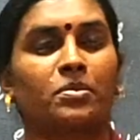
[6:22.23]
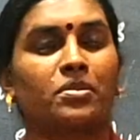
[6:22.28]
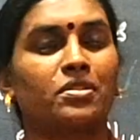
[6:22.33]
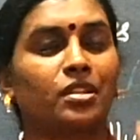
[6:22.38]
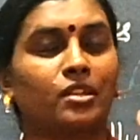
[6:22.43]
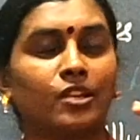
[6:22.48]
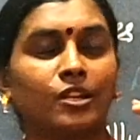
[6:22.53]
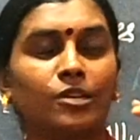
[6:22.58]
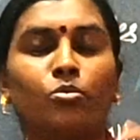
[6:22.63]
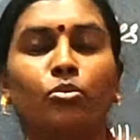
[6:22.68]

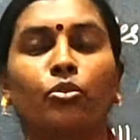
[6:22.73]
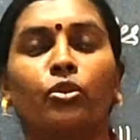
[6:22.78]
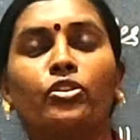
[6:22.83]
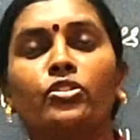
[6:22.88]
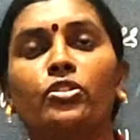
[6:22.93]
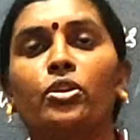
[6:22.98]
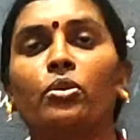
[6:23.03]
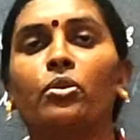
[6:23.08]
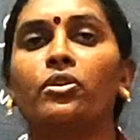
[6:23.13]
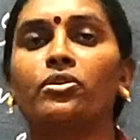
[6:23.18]
Second point
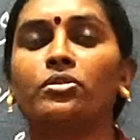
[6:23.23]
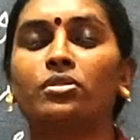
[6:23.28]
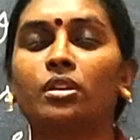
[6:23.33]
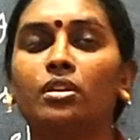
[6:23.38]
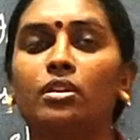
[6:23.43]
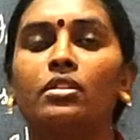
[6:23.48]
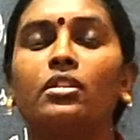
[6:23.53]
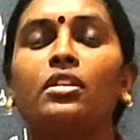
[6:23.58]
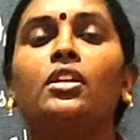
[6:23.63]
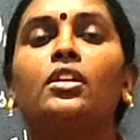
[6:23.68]
you are going to
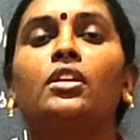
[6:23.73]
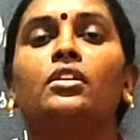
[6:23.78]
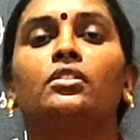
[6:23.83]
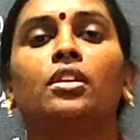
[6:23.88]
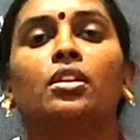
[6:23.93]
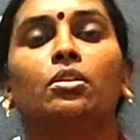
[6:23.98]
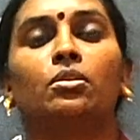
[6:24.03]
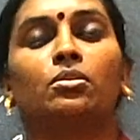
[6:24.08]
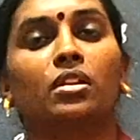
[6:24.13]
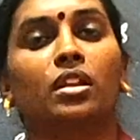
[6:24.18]
learn
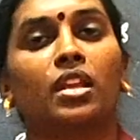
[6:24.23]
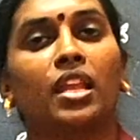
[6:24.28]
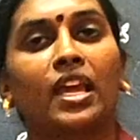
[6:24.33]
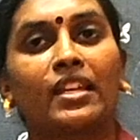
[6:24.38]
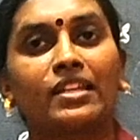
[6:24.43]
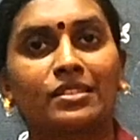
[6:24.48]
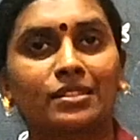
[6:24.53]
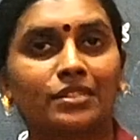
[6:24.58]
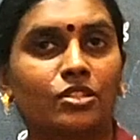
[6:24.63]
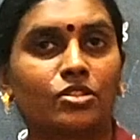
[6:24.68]
the
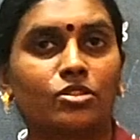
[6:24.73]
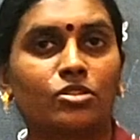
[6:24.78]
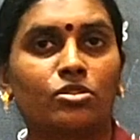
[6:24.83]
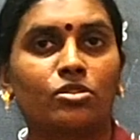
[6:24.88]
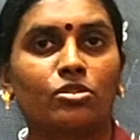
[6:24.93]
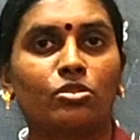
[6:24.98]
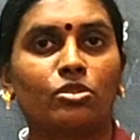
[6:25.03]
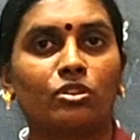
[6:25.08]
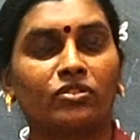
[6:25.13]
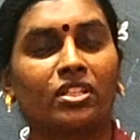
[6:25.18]

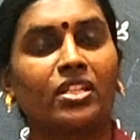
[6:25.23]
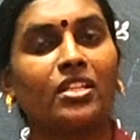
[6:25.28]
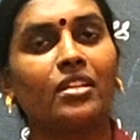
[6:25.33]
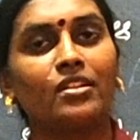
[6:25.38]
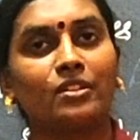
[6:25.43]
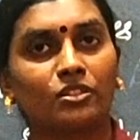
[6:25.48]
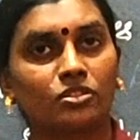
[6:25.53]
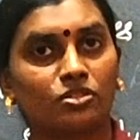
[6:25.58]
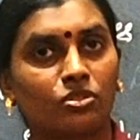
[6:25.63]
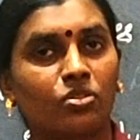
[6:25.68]
localization of the
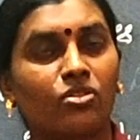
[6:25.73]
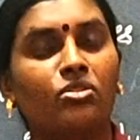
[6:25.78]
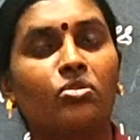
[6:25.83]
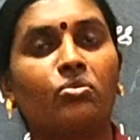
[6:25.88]
industries,